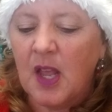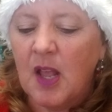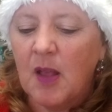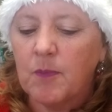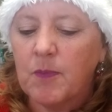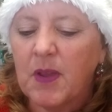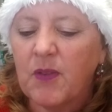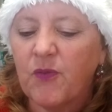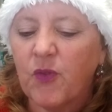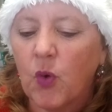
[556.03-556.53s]

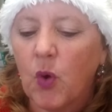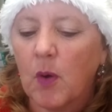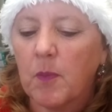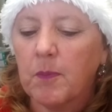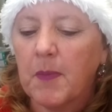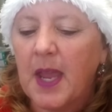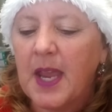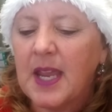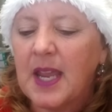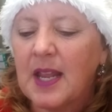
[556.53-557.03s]
before
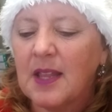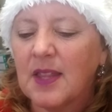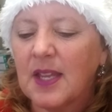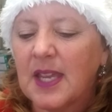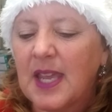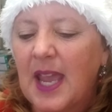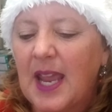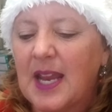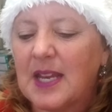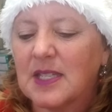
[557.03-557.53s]
making the
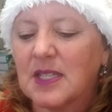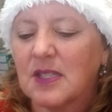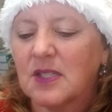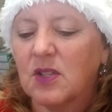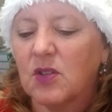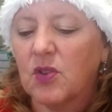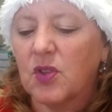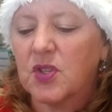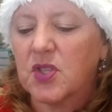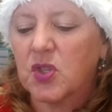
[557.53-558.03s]
case
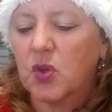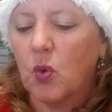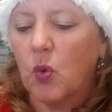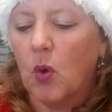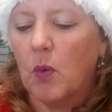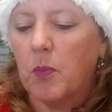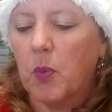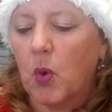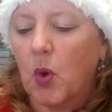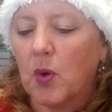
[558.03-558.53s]
to the
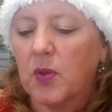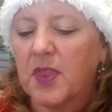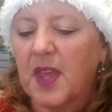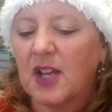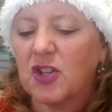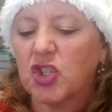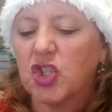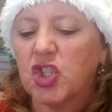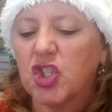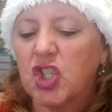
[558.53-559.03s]
school board
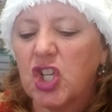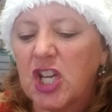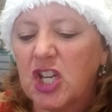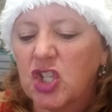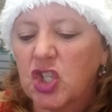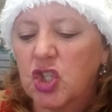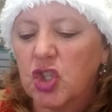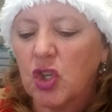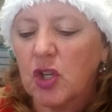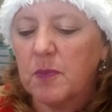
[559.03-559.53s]
that she
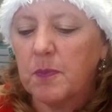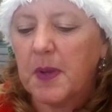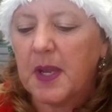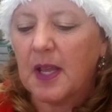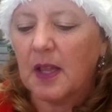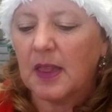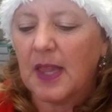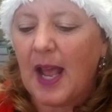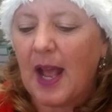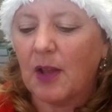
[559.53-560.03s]
should be
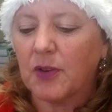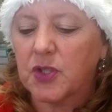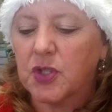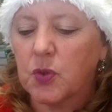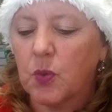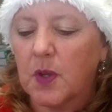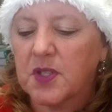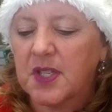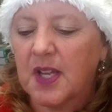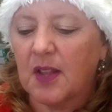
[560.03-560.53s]
allowed
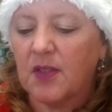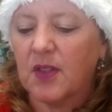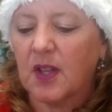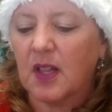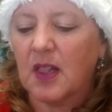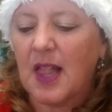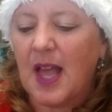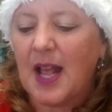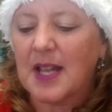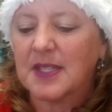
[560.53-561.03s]
to attend the
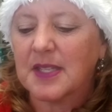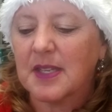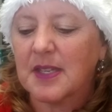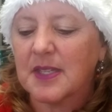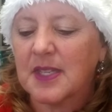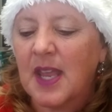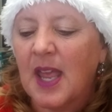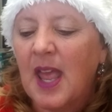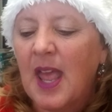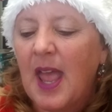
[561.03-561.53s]

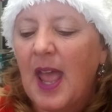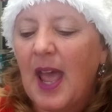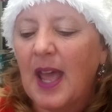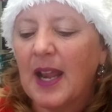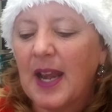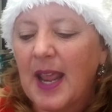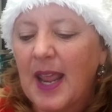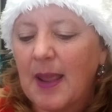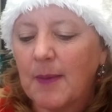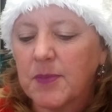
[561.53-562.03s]
classes
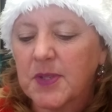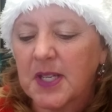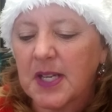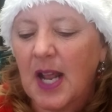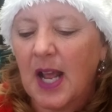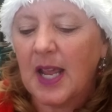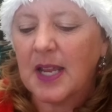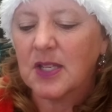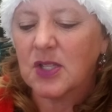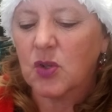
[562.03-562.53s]
at Hampton
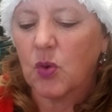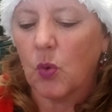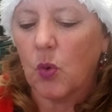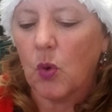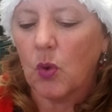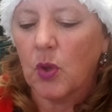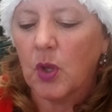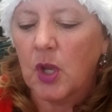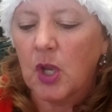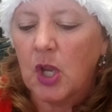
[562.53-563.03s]
High
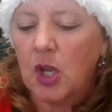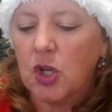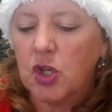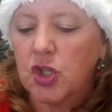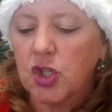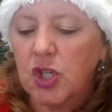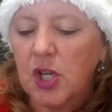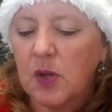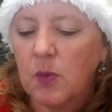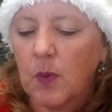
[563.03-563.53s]
School.
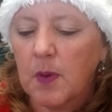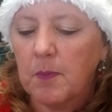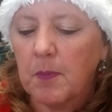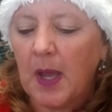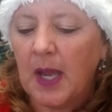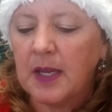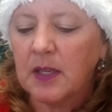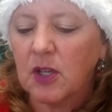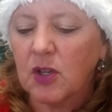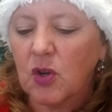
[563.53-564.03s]
She
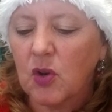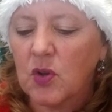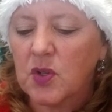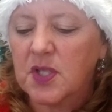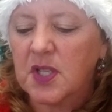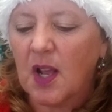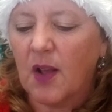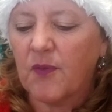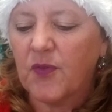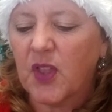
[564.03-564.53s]
reminded
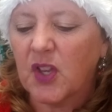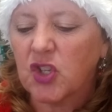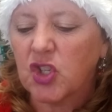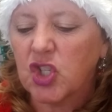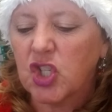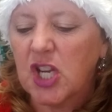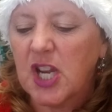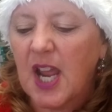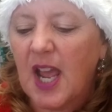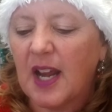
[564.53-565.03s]
herself that
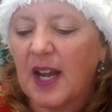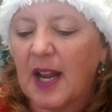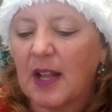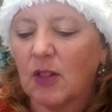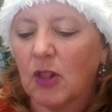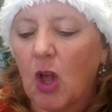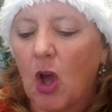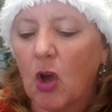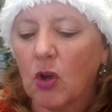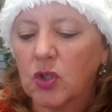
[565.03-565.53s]
she had a
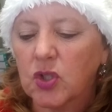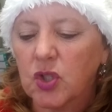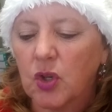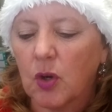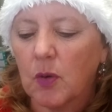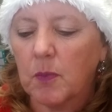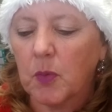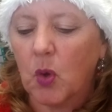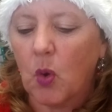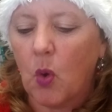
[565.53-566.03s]

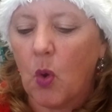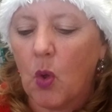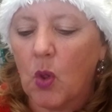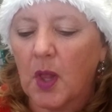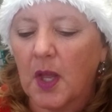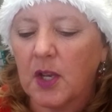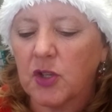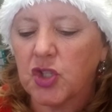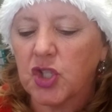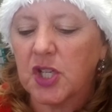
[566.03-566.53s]
long-term
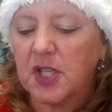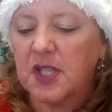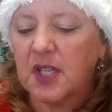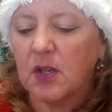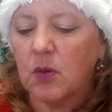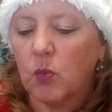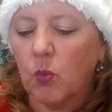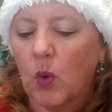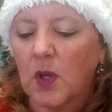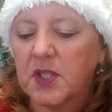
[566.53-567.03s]
goal and she
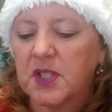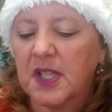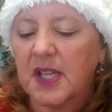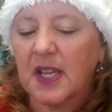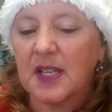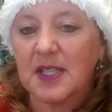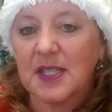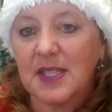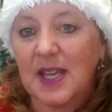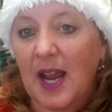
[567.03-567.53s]
didn't want to
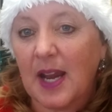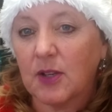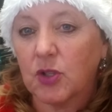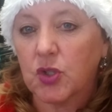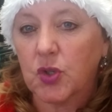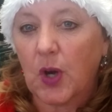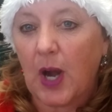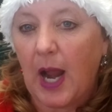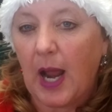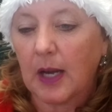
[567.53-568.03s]
get
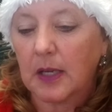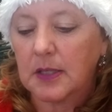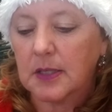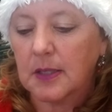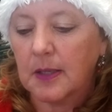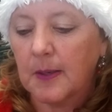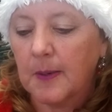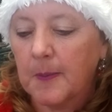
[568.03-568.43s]
sidetracked.